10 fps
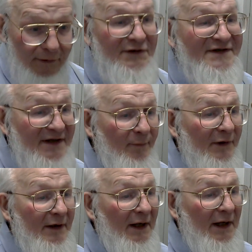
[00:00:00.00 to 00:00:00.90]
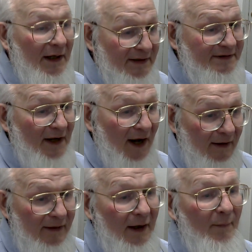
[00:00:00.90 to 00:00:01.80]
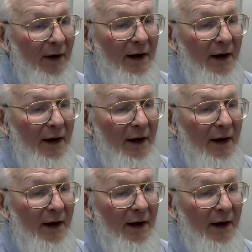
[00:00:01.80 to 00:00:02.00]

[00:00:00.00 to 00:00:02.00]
There's something inside of them